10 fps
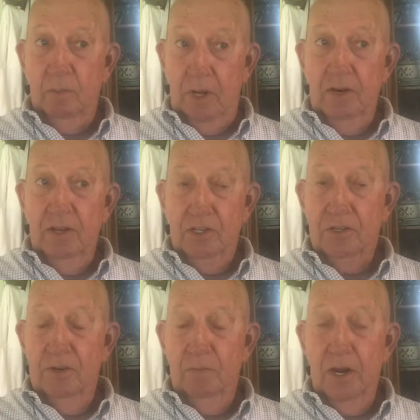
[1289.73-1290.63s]

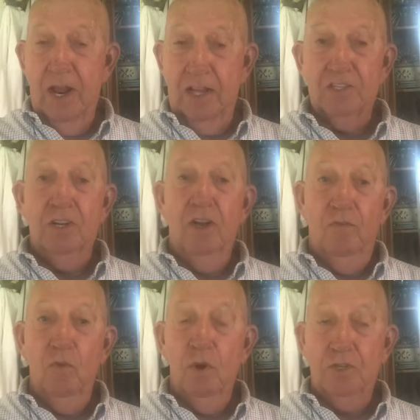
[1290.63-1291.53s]
But that
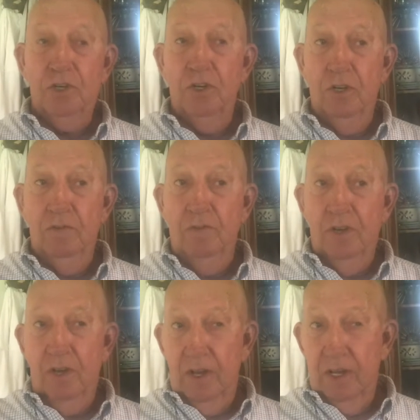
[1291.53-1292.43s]
stuff was good.
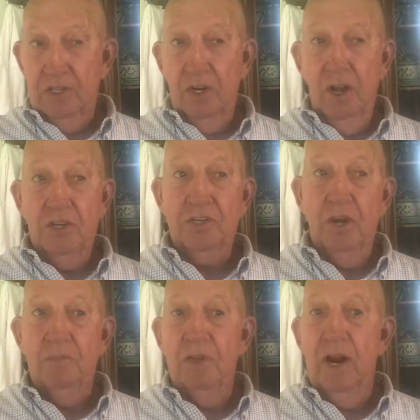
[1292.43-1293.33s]
It's not
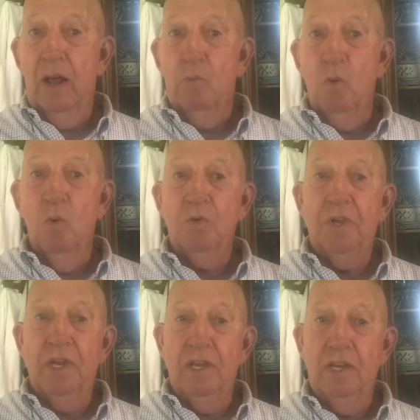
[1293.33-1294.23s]
something I'd
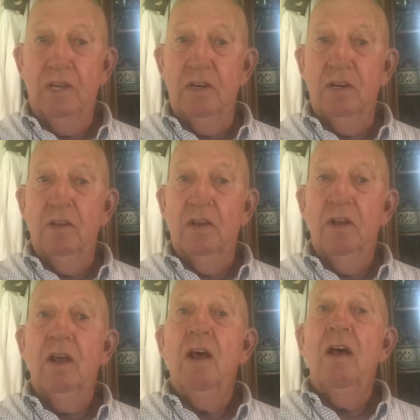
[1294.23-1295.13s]
want to eat
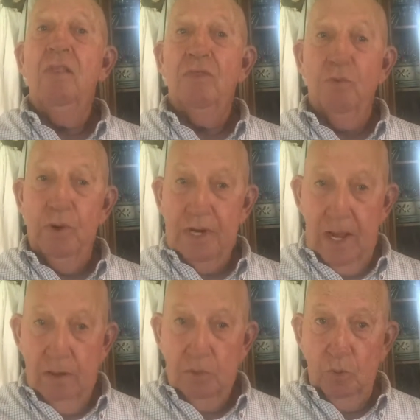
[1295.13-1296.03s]
3
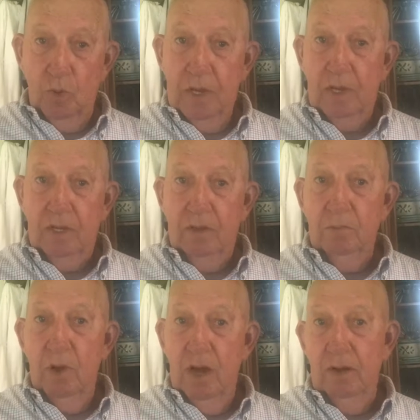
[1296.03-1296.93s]
times a week,
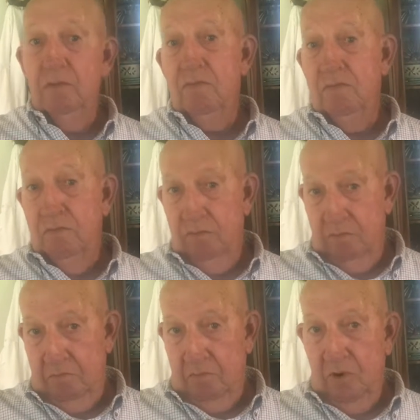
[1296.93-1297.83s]
but
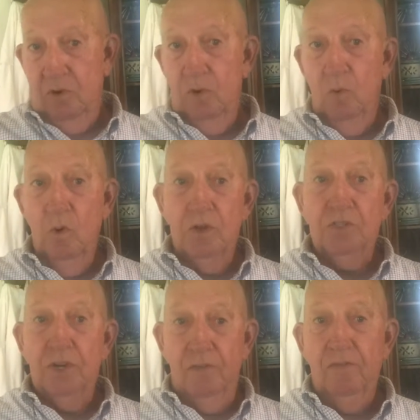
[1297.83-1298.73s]

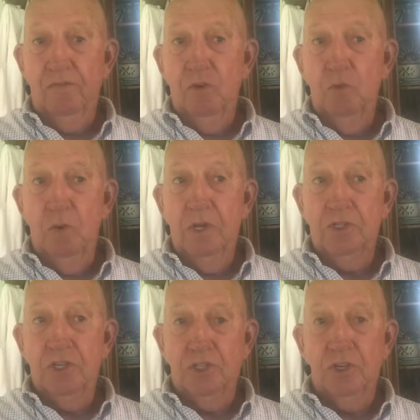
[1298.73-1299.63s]
once every few
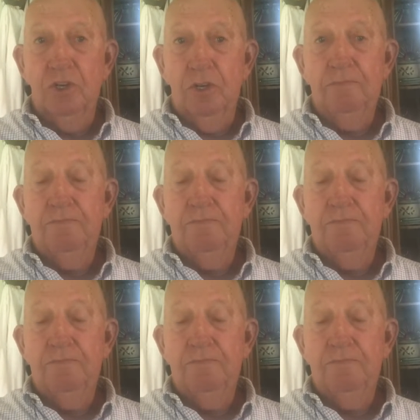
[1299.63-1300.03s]
weeks is good.